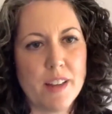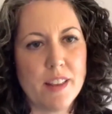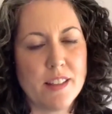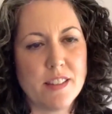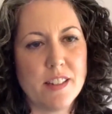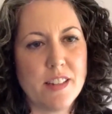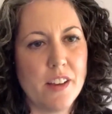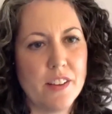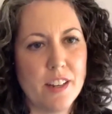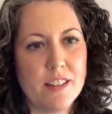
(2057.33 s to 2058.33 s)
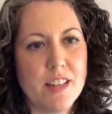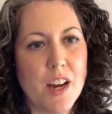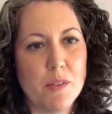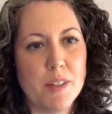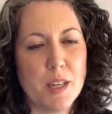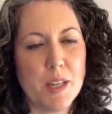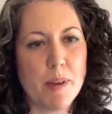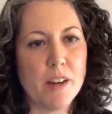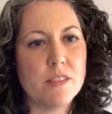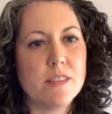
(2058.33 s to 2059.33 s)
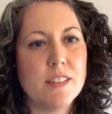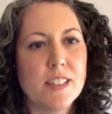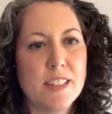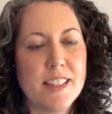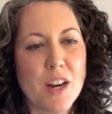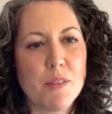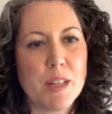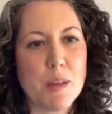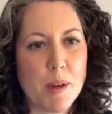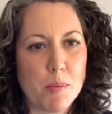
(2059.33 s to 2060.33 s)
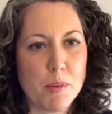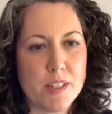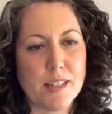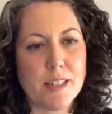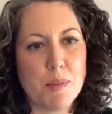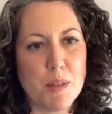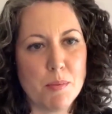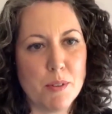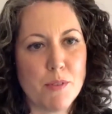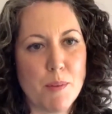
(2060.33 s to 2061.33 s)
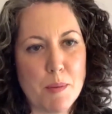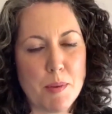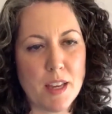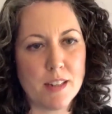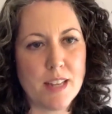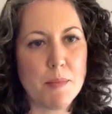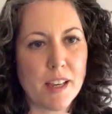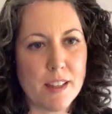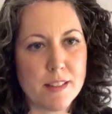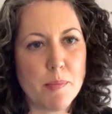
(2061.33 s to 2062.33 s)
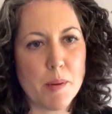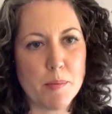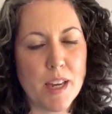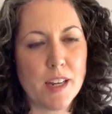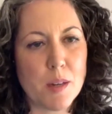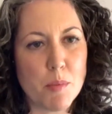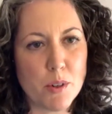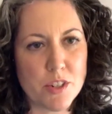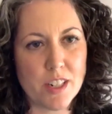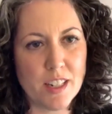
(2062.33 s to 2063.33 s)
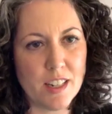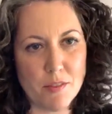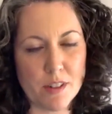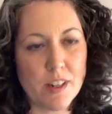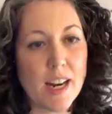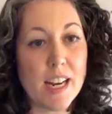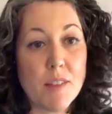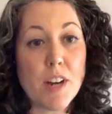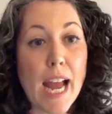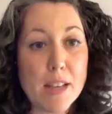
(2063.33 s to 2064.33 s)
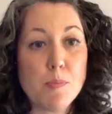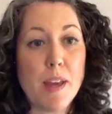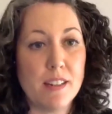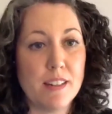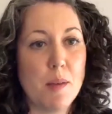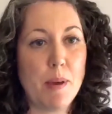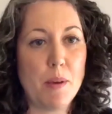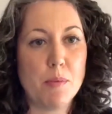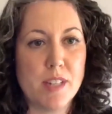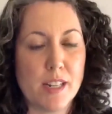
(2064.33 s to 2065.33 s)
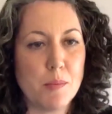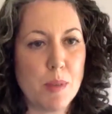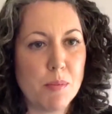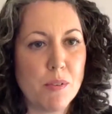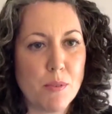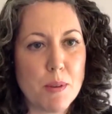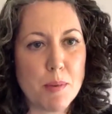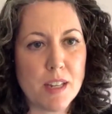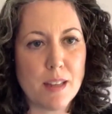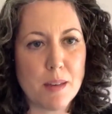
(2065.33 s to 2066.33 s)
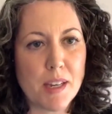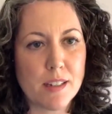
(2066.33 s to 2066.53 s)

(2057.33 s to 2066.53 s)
That's the tell that it's not really about protecting people from the pandemic. It's about banning abortion. It never has been about protecting people from the pandemic.